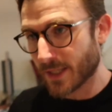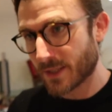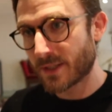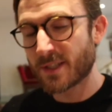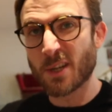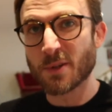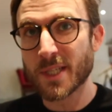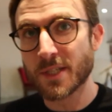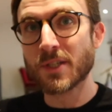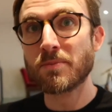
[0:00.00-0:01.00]
this
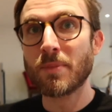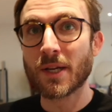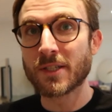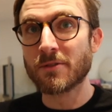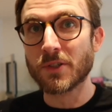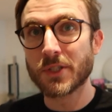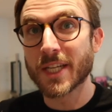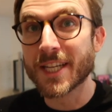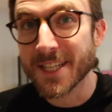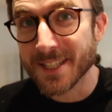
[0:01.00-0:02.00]
toast is just butter and
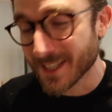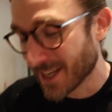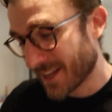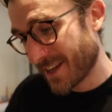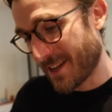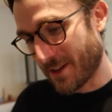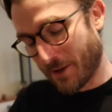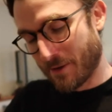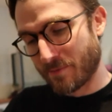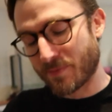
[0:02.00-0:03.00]
cheese.
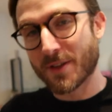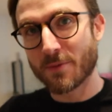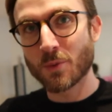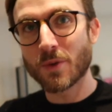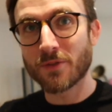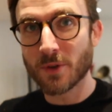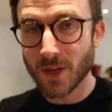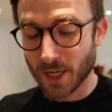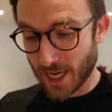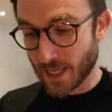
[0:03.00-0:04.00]
Um, if we've
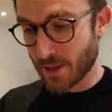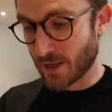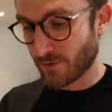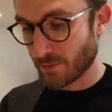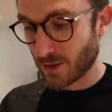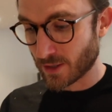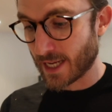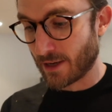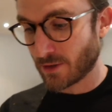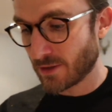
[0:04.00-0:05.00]
learned anything from
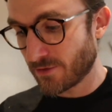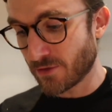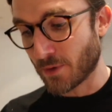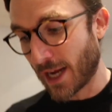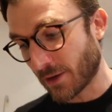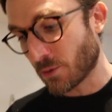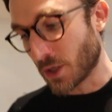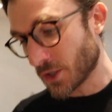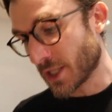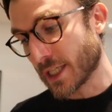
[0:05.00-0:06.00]
lockdown from, and
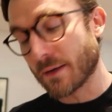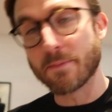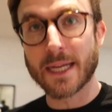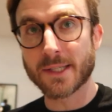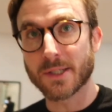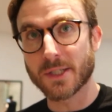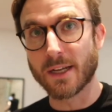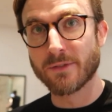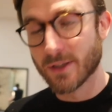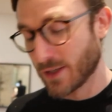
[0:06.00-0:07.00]
watching
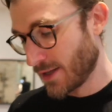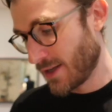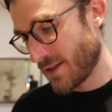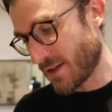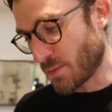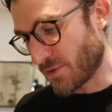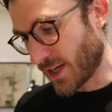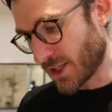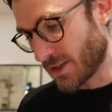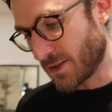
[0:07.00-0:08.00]
MasterChef, they're
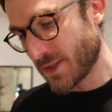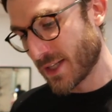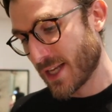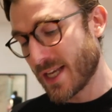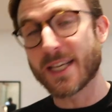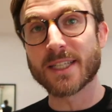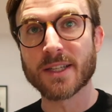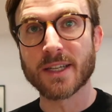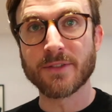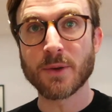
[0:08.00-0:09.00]
professionals, is
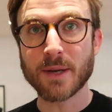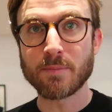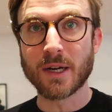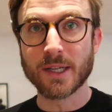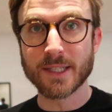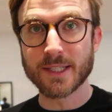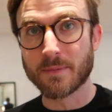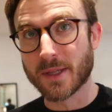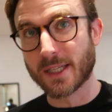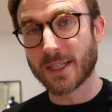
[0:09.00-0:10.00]
that if you add butter to
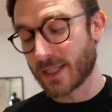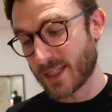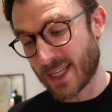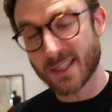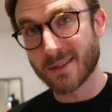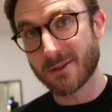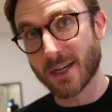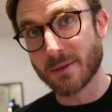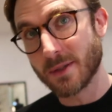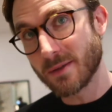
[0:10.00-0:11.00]
something, it tastes
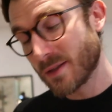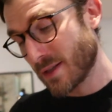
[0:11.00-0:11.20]
incredible.